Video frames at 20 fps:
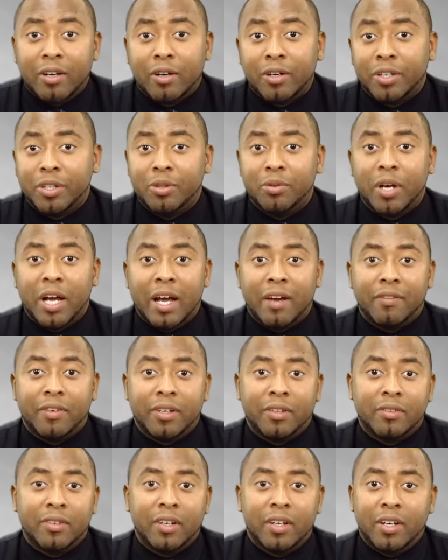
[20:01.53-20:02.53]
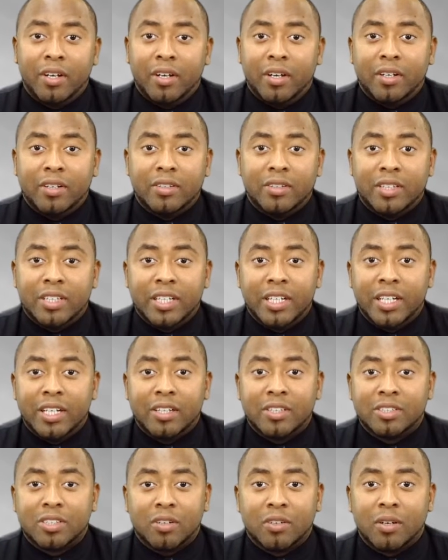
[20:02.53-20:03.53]
or you haven't did
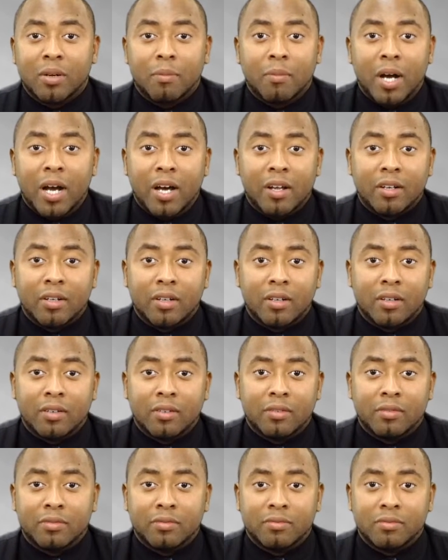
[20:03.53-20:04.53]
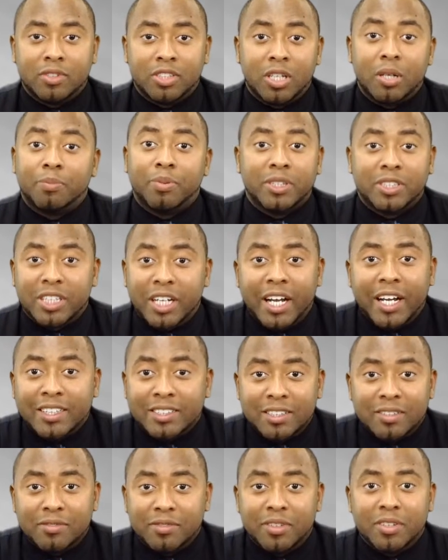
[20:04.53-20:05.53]
a certain amount of jumping
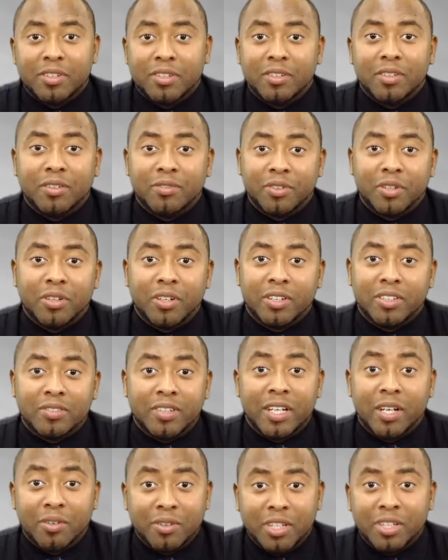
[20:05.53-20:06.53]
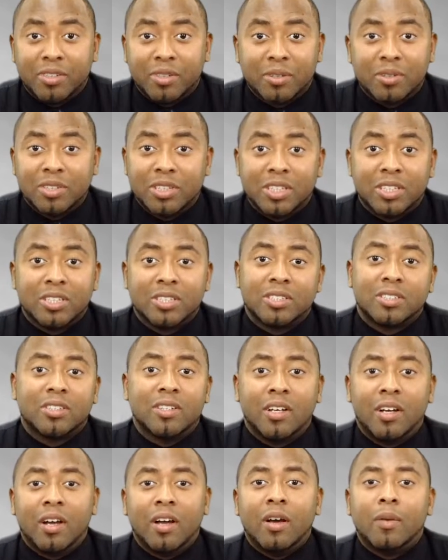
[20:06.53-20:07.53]
jacks, if if you're a health enthusiast,
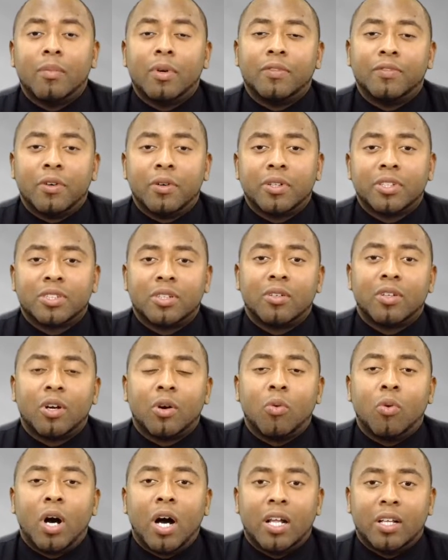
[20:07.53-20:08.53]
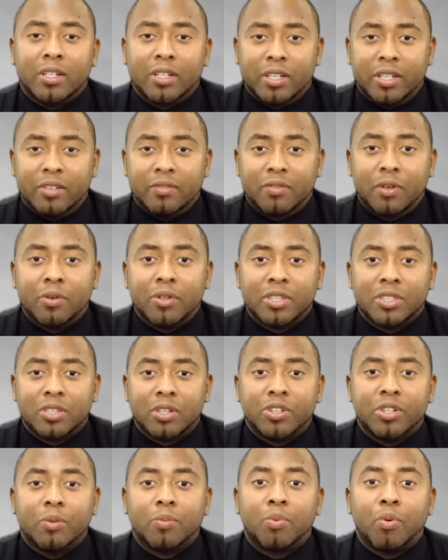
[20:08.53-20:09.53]
but focus on the quality, focus
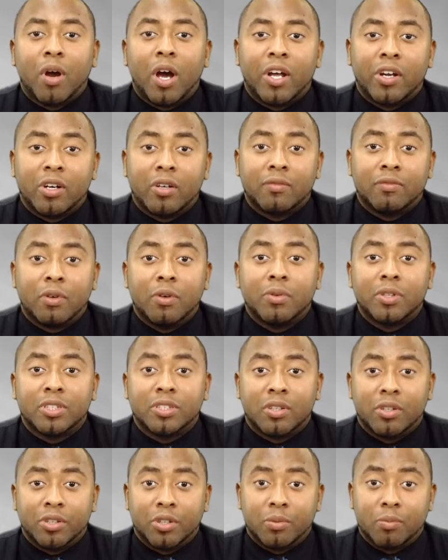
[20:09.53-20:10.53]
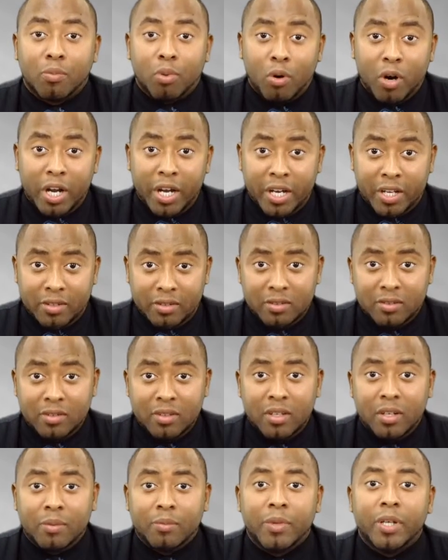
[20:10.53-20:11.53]
on your product, focus on your brand,
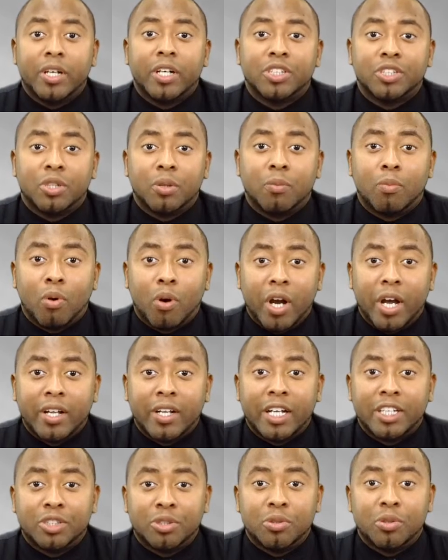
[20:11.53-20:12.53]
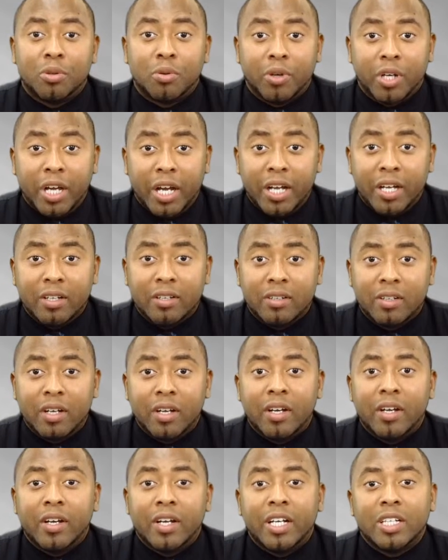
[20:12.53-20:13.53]
because your brand that you create
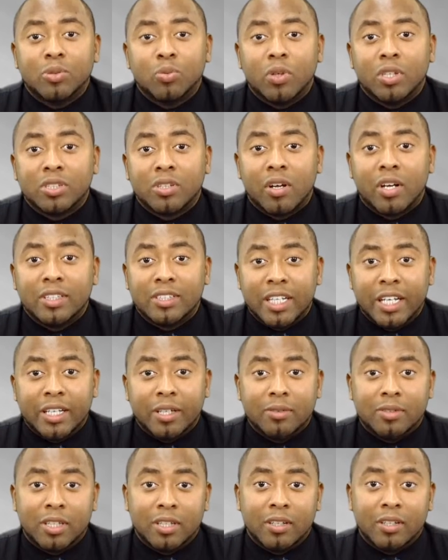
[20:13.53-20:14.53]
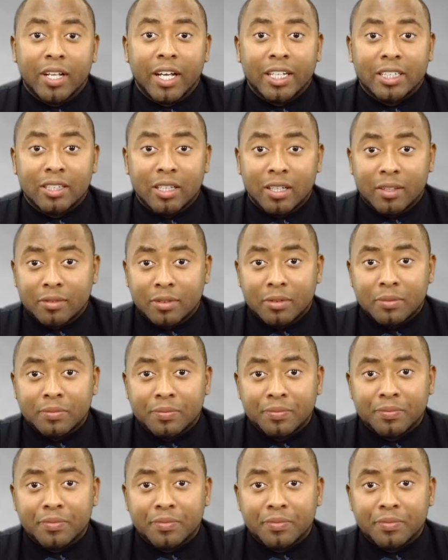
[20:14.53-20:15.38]
is what's going to take you to the next level.